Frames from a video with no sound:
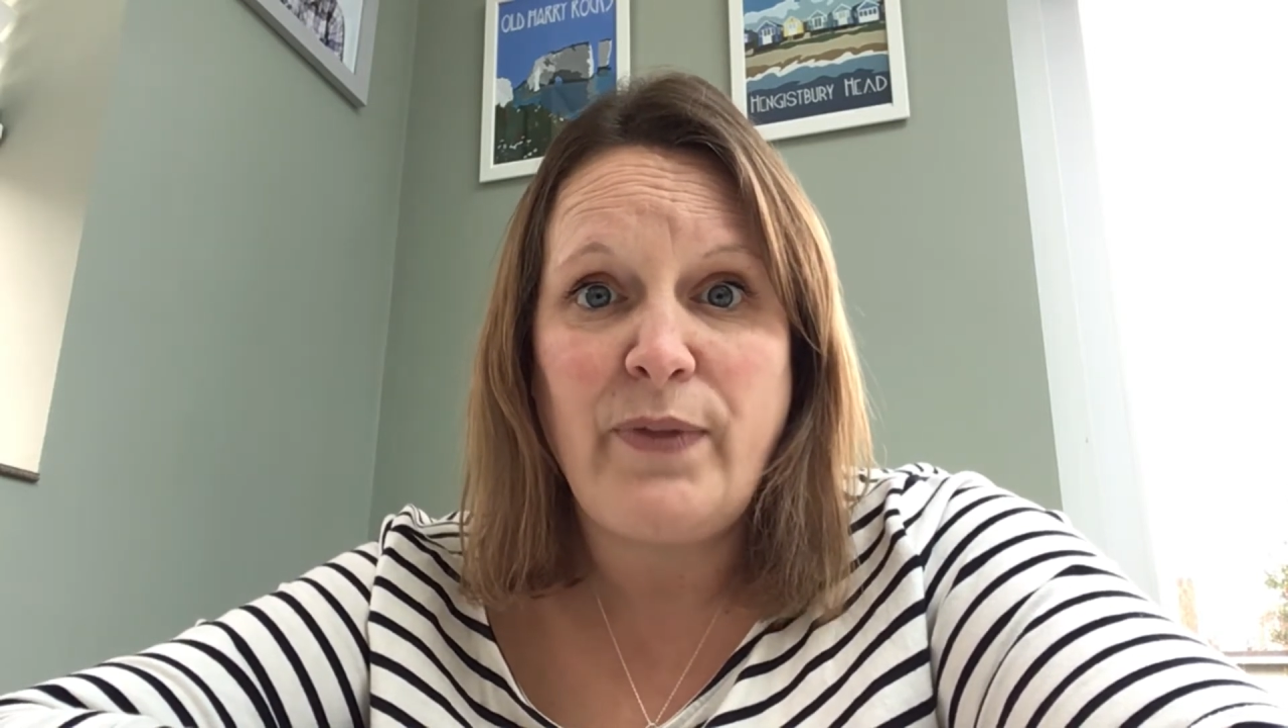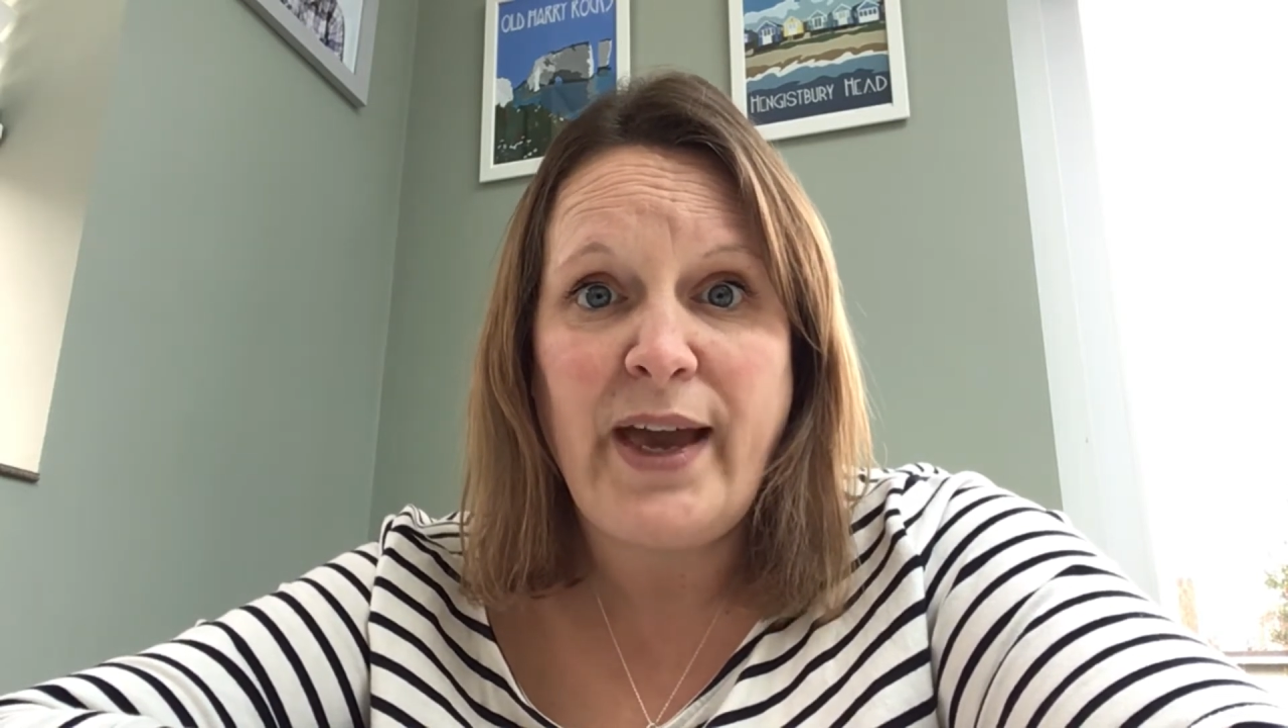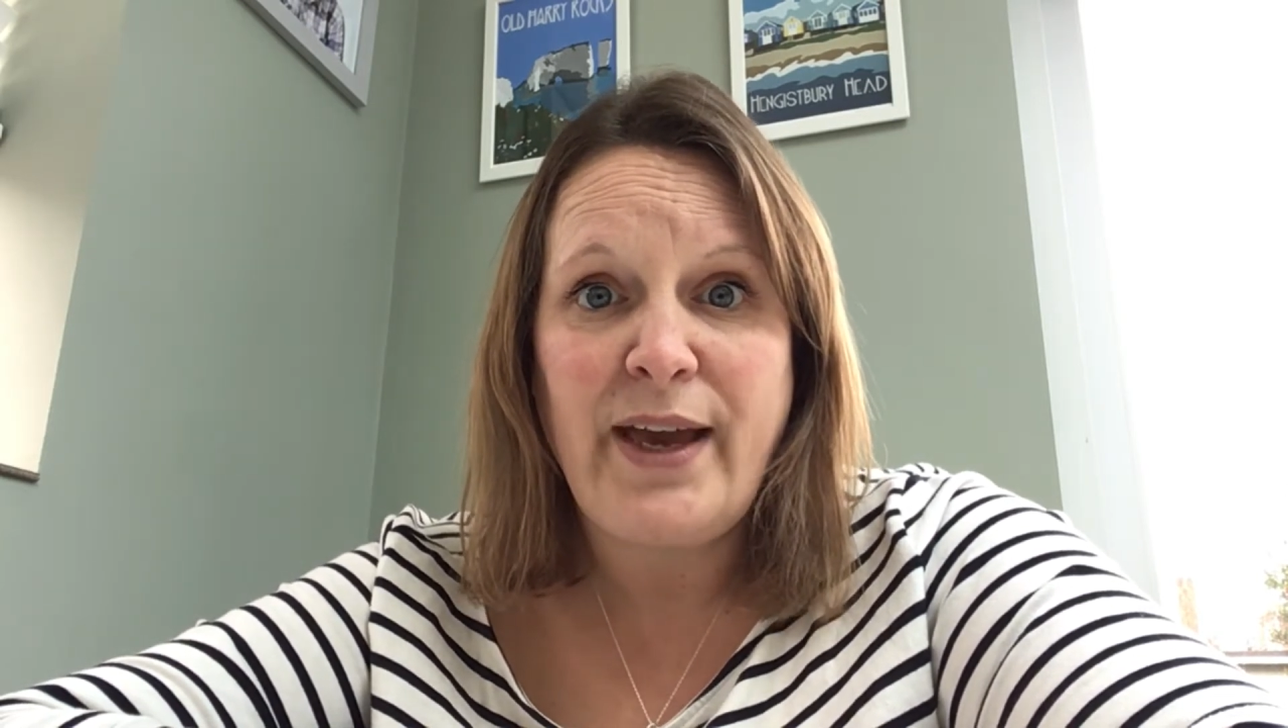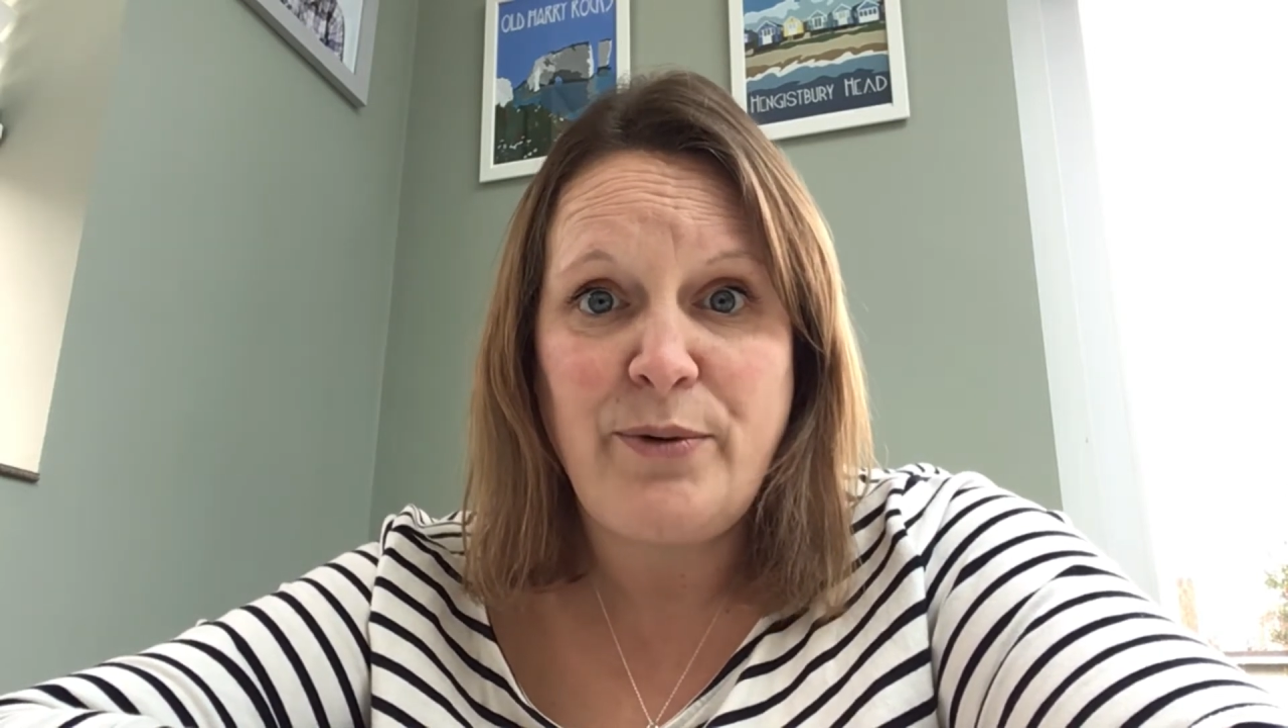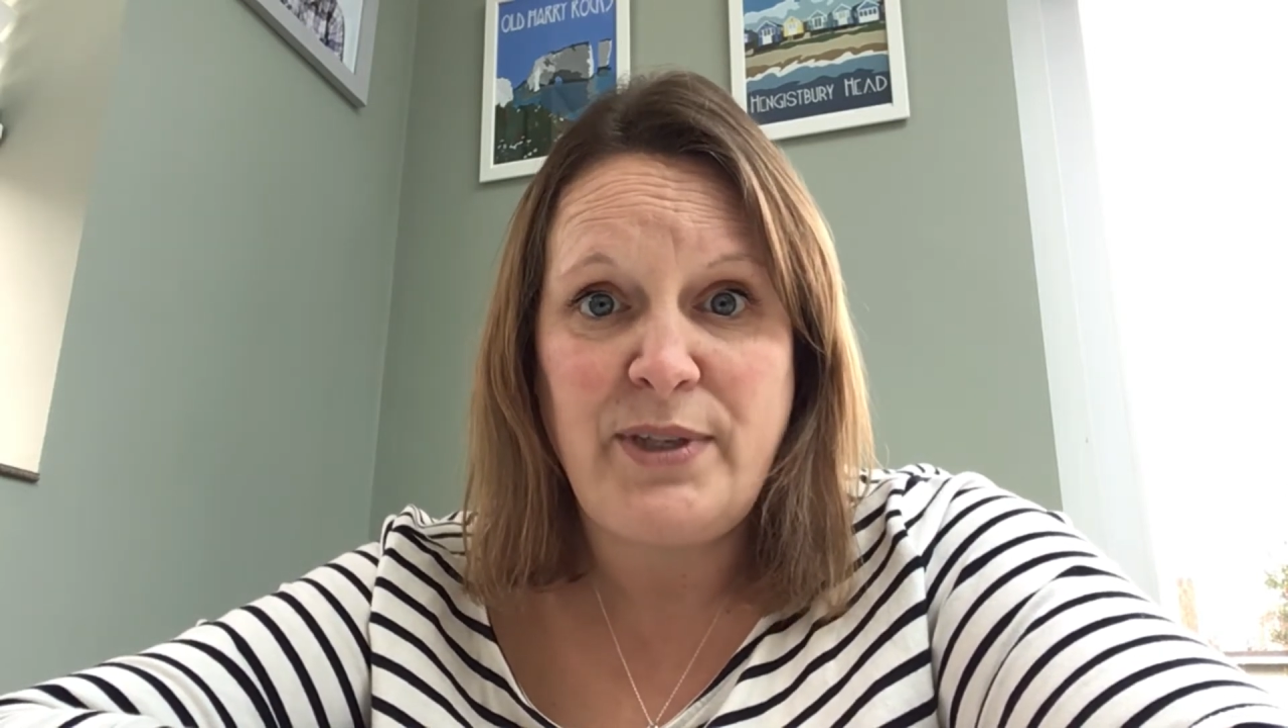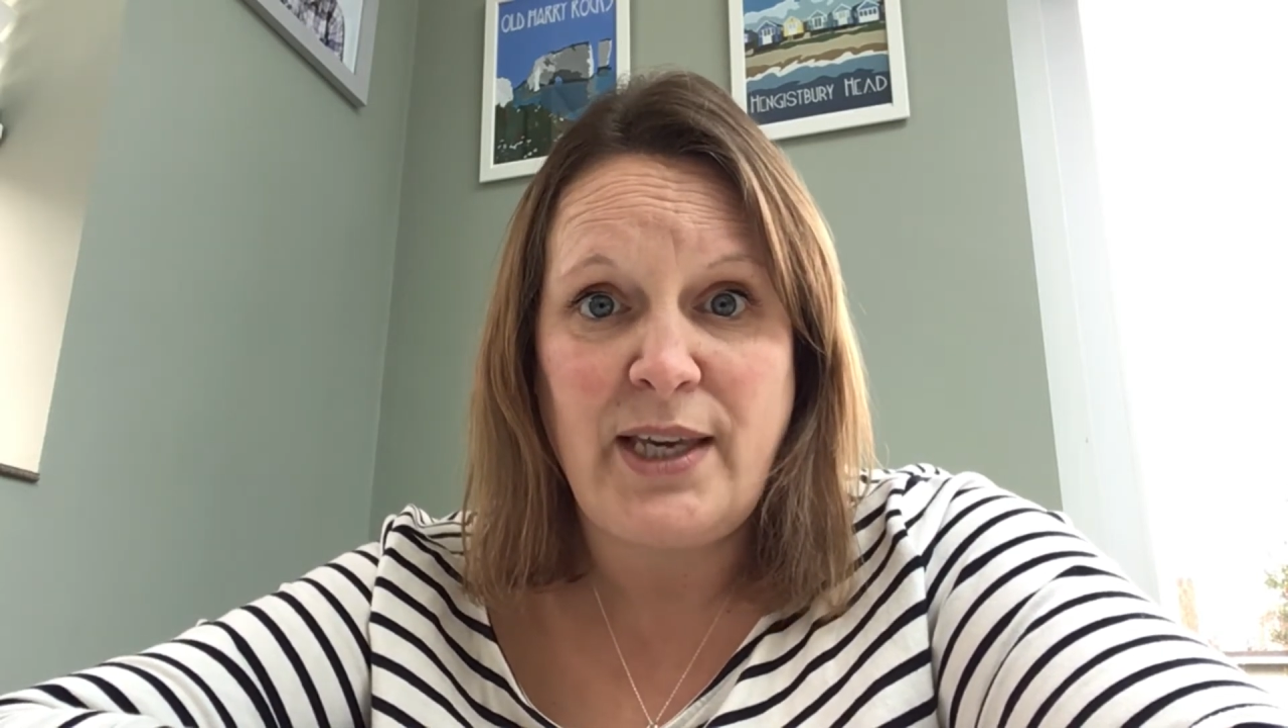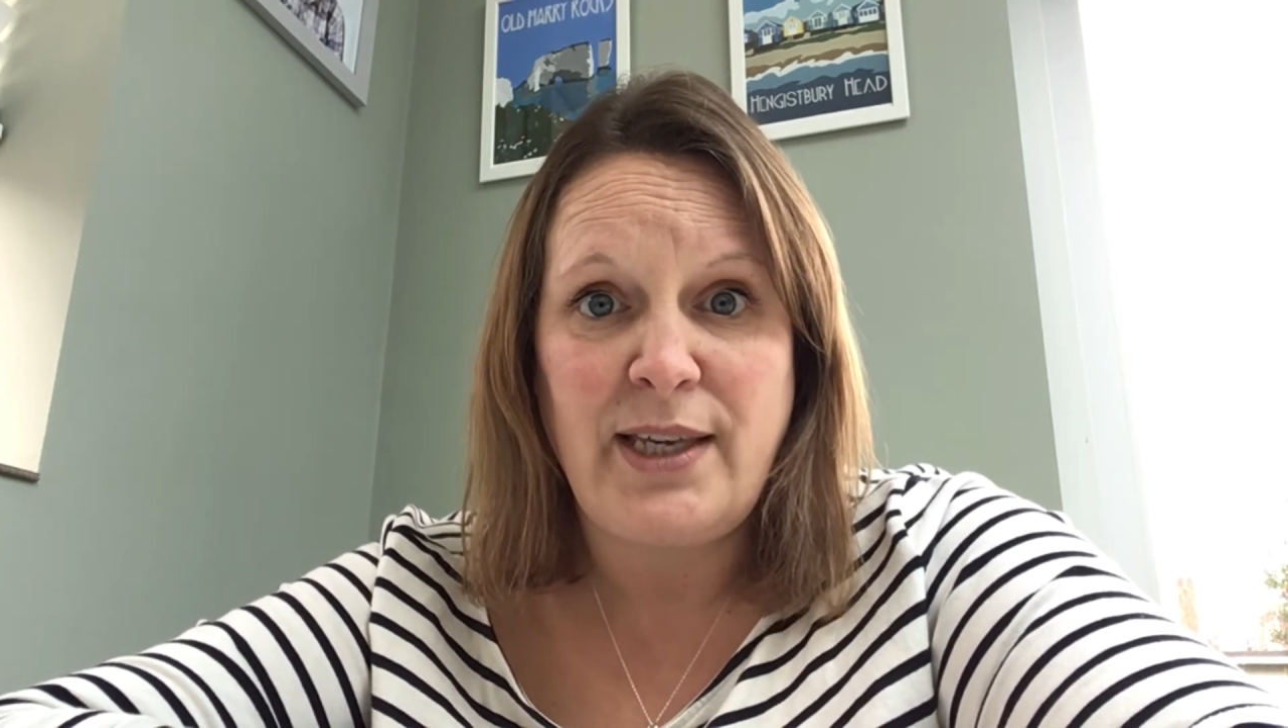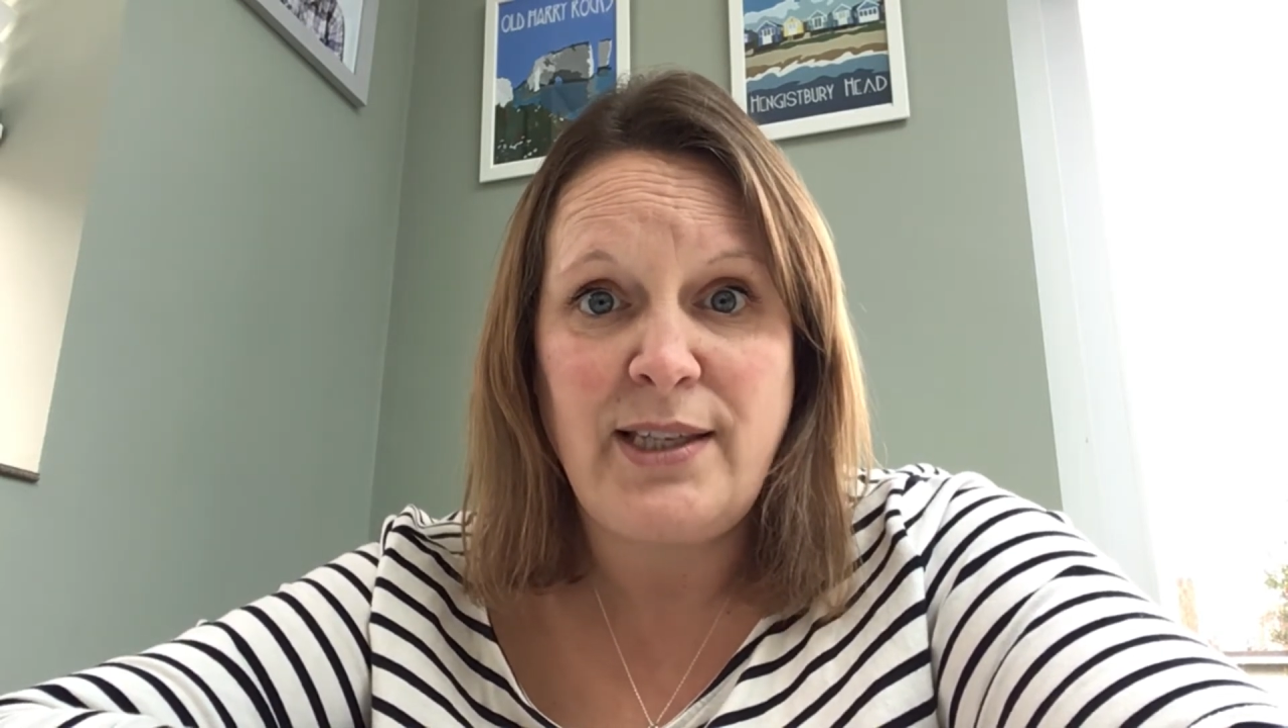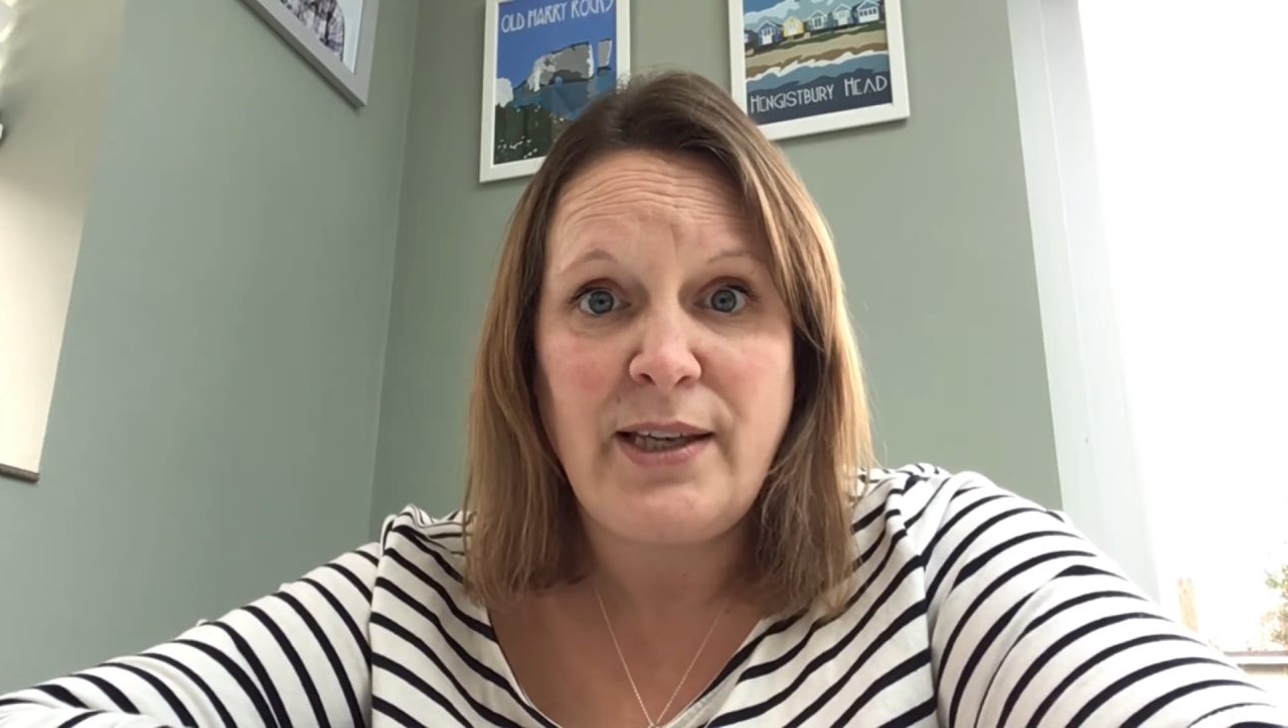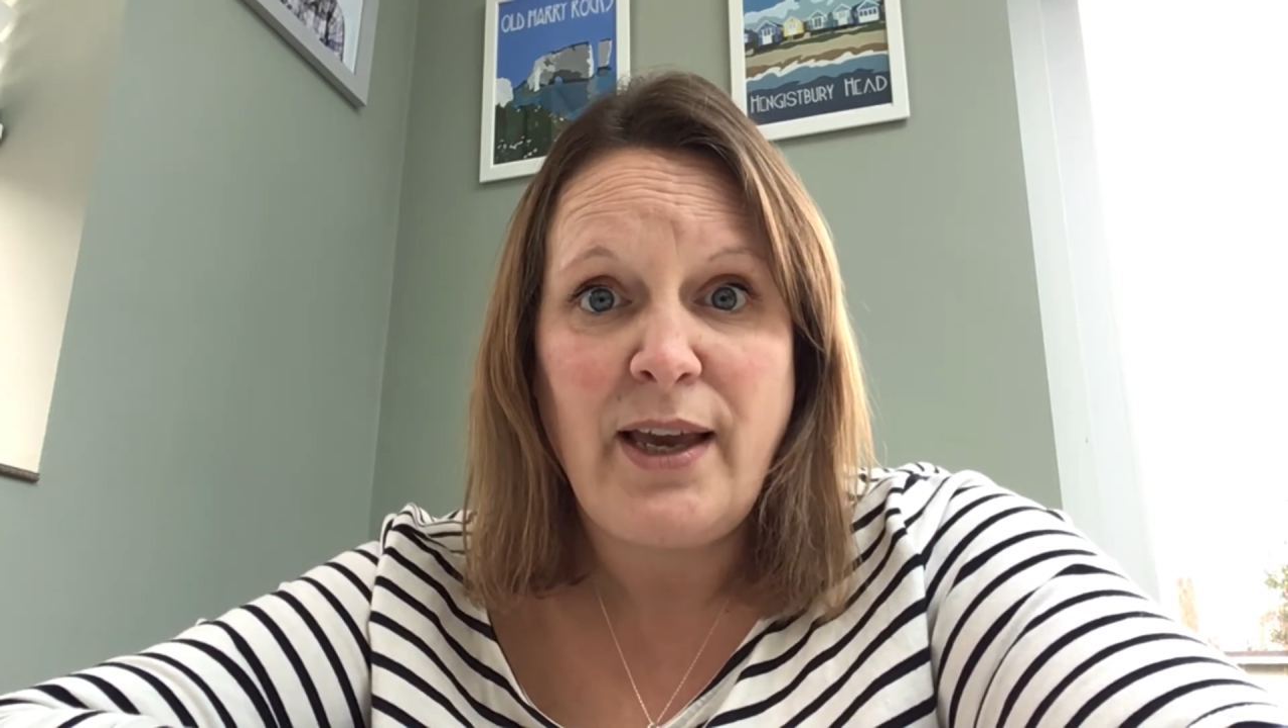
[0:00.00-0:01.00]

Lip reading: houses,